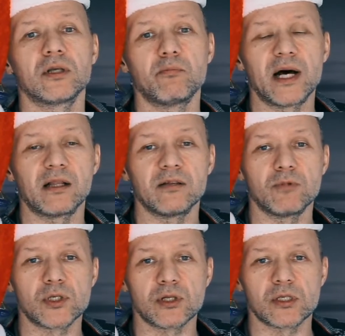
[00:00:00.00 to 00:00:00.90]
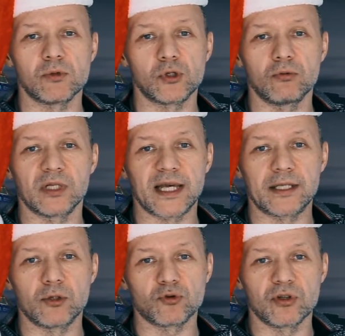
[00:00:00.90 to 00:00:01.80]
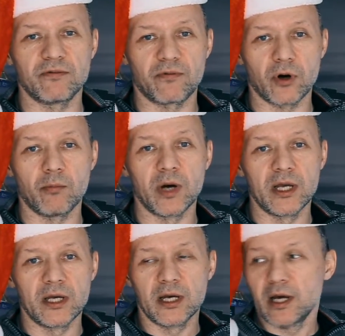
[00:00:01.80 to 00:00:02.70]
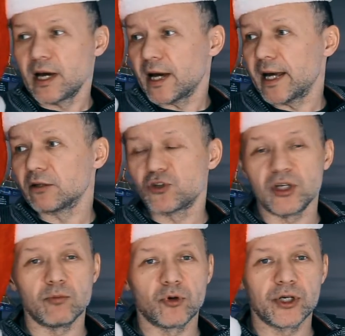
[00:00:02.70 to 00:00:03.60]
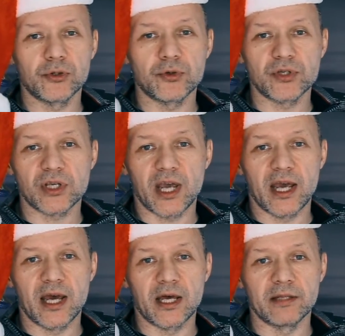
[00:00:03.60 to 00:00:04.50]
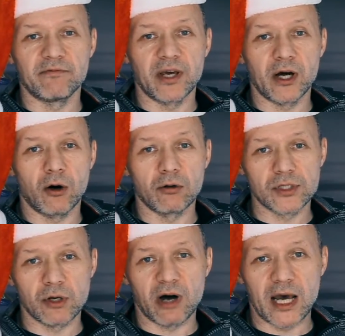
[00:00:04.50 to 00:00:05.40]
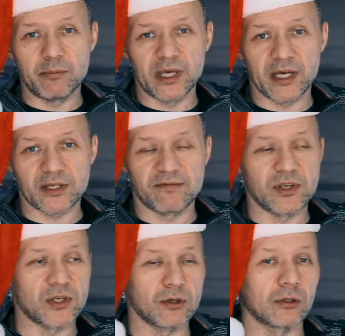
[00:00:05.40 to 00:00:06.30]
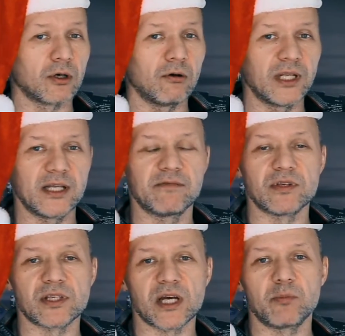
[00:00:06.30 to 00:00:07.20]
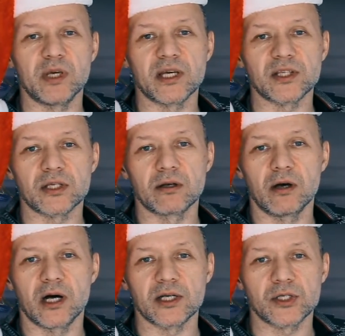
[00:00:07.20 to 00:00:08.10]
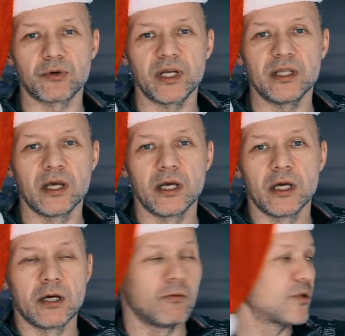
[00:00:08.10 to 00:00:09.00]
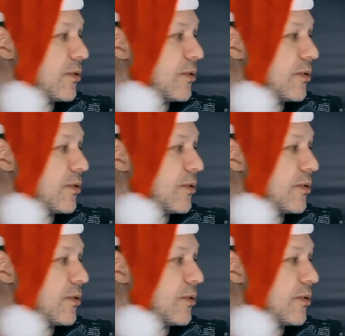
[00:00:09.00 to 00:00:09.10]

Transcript: the bell and whistles which you will get usually from LG monitors, and they're also IPS. This is not OLED, this is IPS screen, which